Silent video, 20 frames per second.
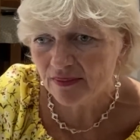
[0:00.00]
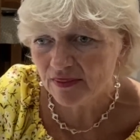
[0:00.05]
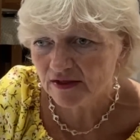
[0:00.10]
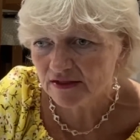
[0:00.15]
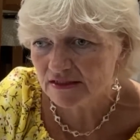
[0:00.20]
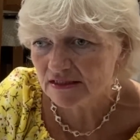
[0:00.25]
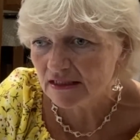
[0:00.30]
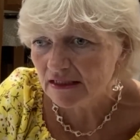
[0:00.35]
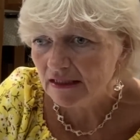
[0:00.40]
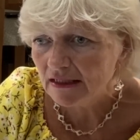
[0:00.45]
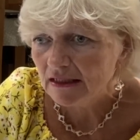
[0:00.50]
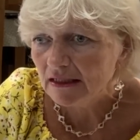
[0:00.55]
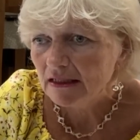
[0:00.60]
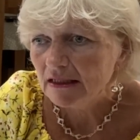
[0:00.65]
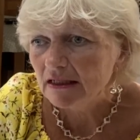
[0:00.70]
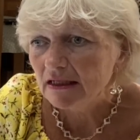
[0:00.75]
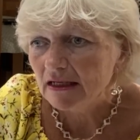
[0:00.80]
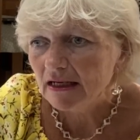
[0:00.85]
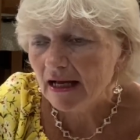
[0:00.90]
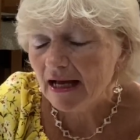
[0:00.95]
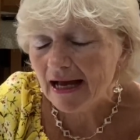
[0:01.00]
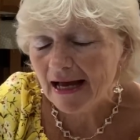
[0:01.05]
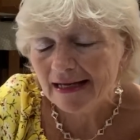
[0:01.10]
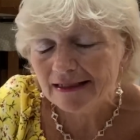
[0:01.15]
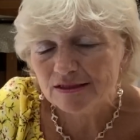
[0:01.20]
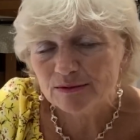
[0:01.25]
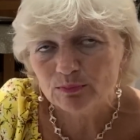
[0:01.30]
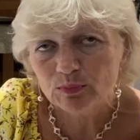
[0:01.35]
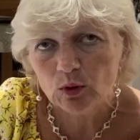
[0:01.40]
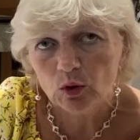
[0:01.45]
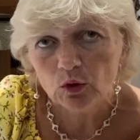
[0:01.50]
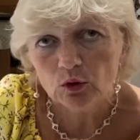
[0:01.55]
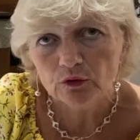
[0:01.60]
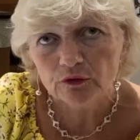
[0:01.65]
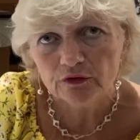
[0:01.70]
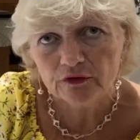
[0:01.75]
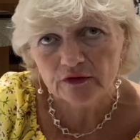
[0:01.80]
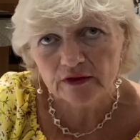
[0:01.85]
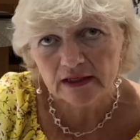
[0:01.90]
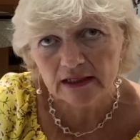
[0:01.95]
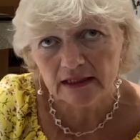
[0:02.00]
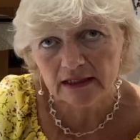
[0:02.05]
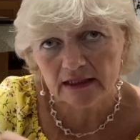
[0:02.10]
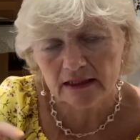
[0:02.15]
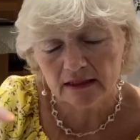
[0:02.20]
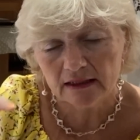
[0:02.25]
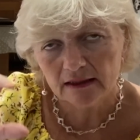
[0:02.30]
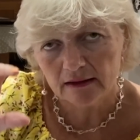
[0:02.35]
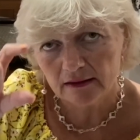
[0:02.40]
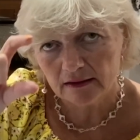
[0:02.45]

that I'd put the